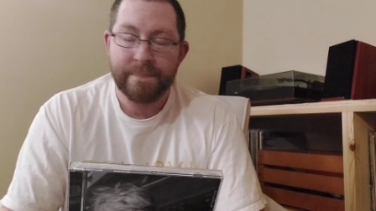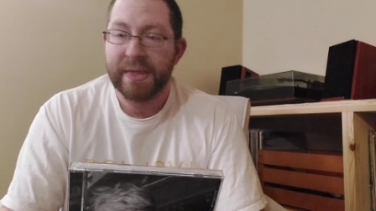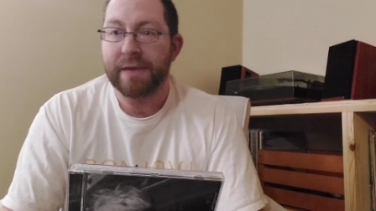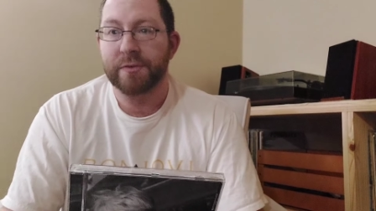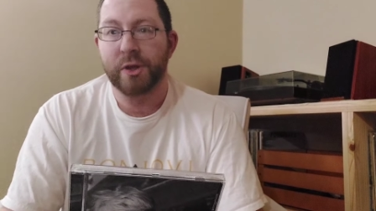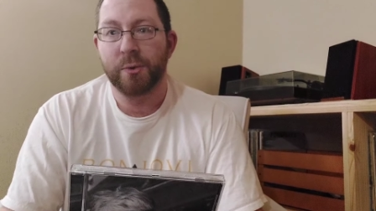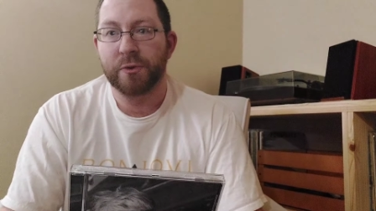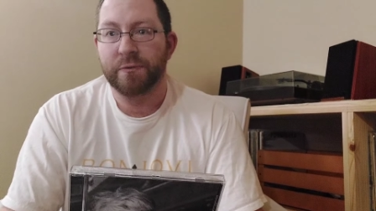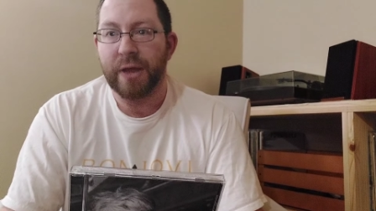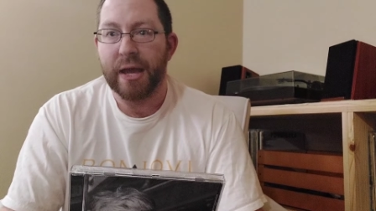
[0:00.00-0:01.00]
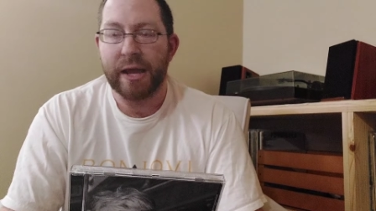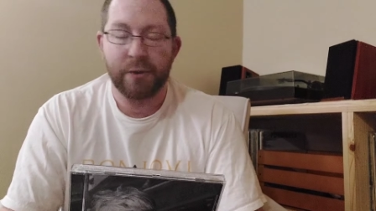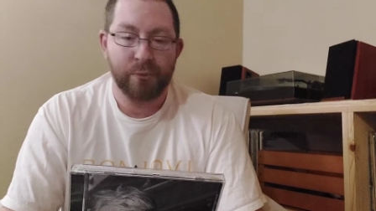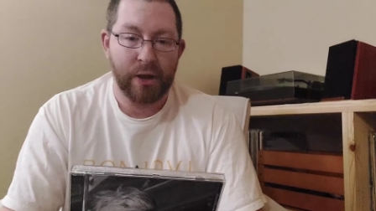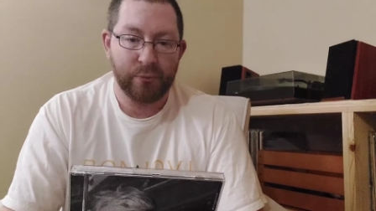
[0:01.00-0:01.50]
even Lower the Flag
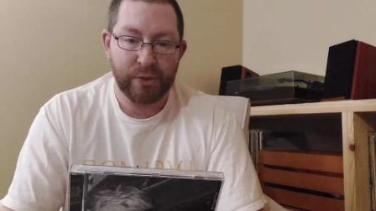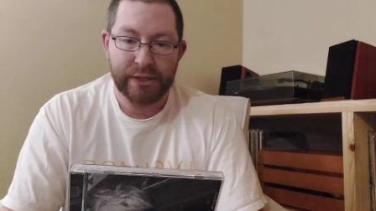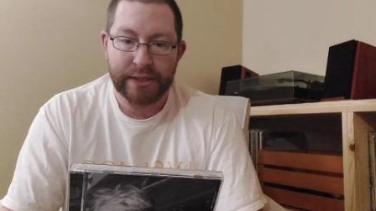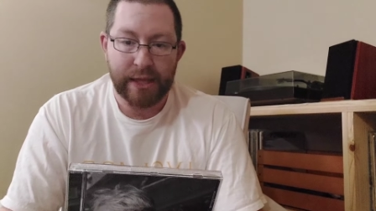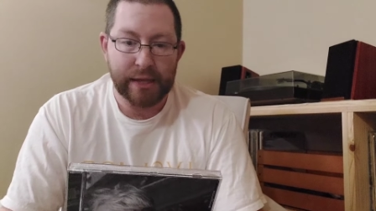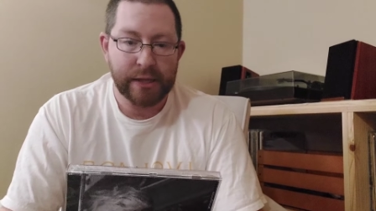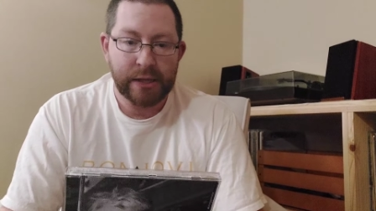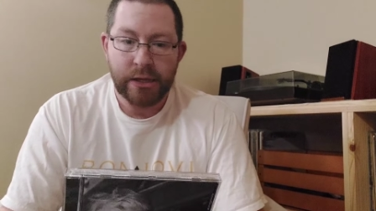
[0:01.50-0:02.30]
I, I really like.